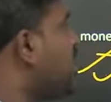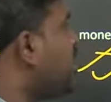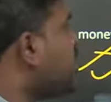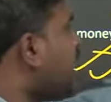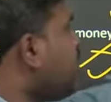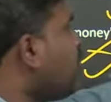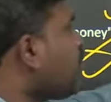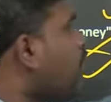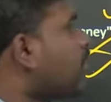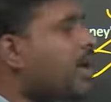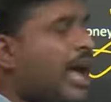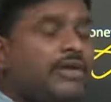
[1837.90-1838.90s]
9
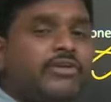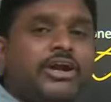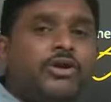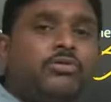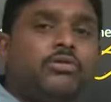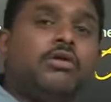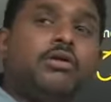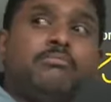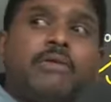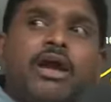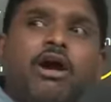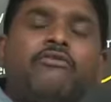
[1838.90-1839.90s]
o'clock, I went to
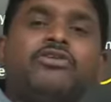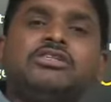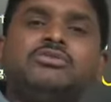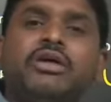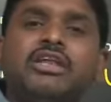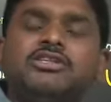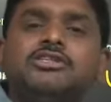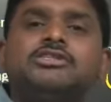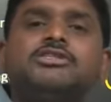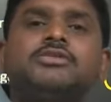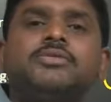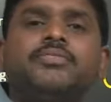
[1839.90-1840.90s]
my office. Where
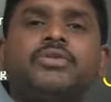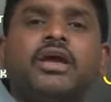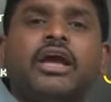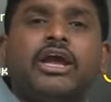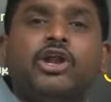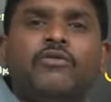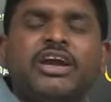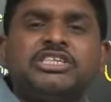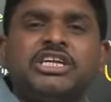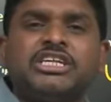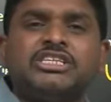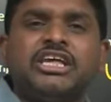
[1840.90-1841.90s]
is
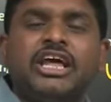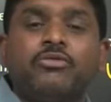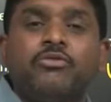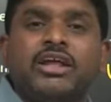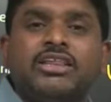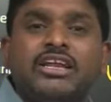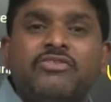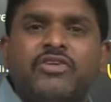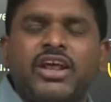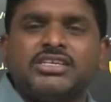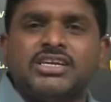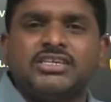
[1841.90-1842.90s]
innovation is there, where the
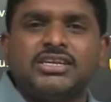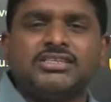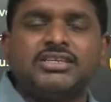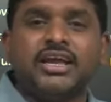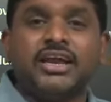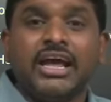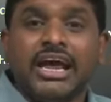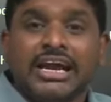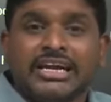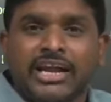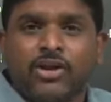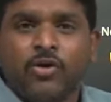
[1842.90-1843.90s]
infrastructure is there.
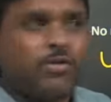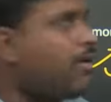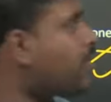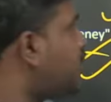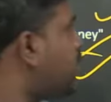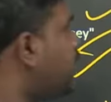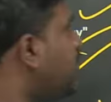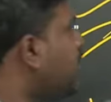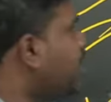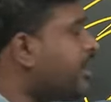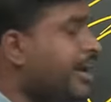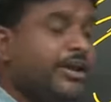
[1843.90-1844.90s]
10 o'clock,
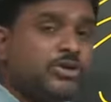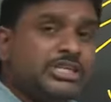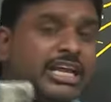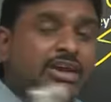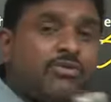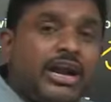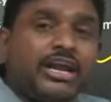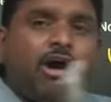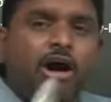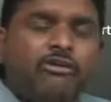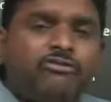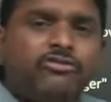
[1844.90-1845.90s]
reduced inequality
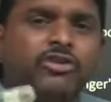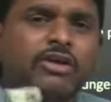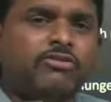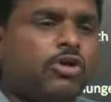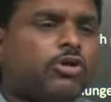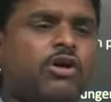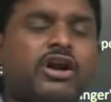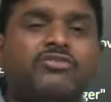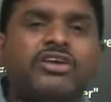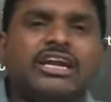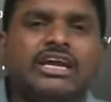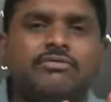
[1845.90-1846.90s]
of 11 o'clock,
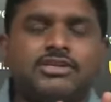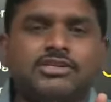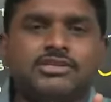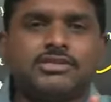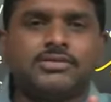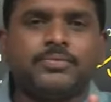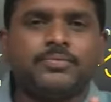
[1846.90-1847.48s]
twin towers.